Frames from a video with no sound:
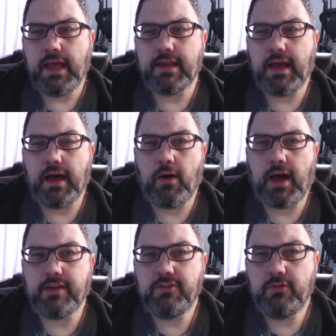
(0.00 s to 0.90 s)
Now,
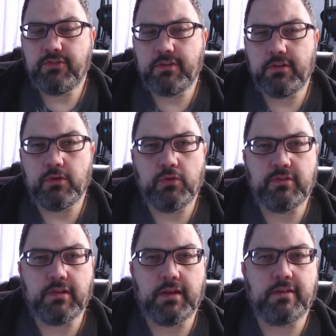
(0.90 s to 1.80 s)
I used to
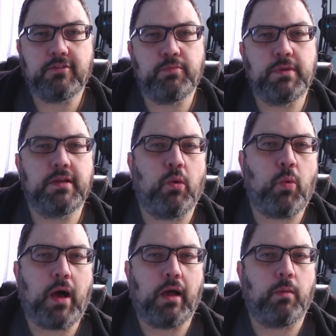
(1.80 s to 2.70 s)
use Linux Mint a
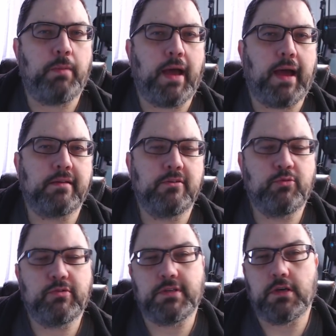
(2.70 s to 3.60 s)
while back.
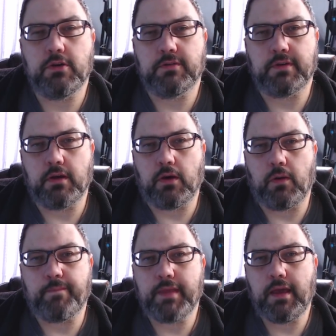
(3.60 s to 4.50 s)
This was years
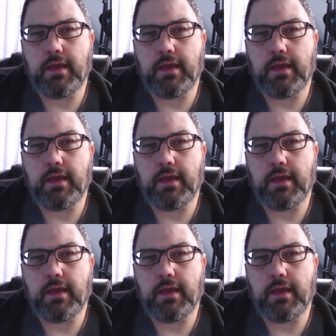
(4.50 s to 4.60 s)
ago.